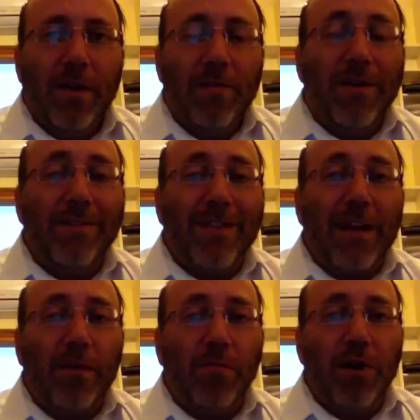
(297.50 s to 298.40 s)
If he's
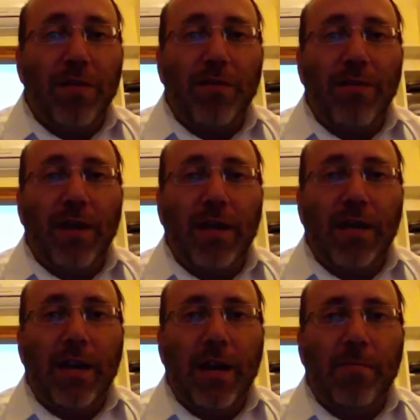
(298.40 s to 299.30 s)
not your brother, then I
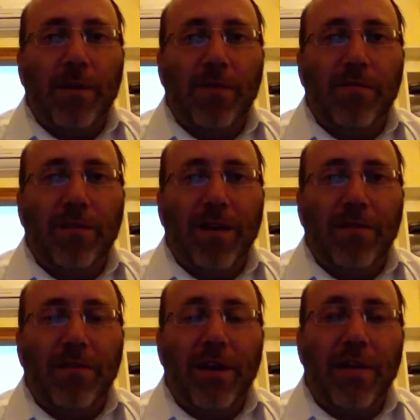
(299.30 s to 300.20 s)
cannot be your
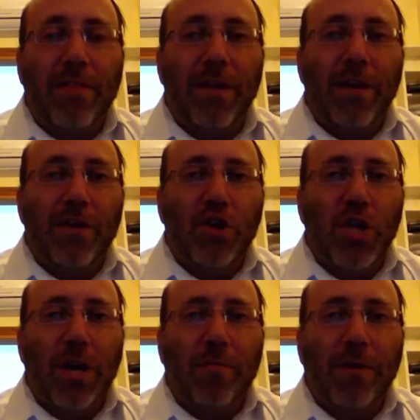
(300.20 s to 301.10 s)
father. And I think
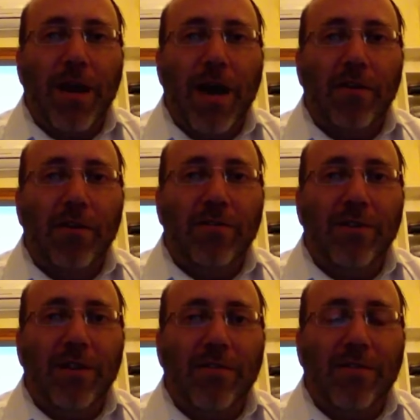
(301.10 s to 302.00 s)
Hashem, God, looks
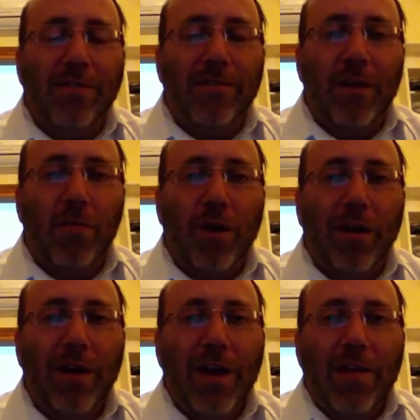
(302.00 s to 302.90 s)
at us in the same way.